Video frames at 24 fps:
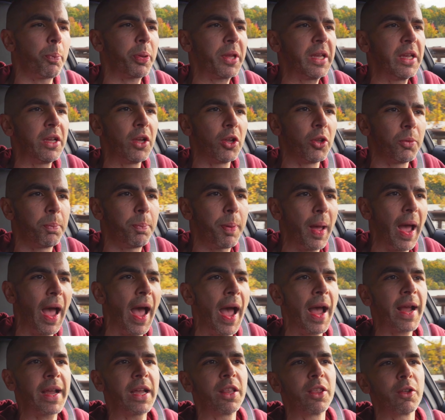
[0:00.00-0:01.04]
peeled
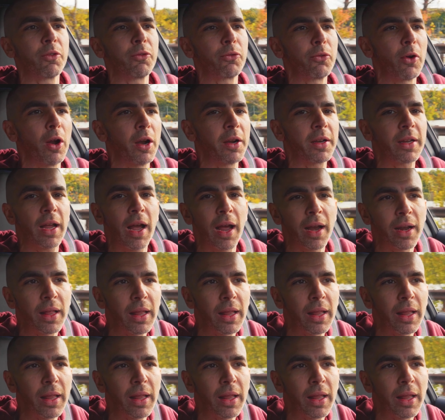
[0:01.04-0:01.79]
back in the front, kind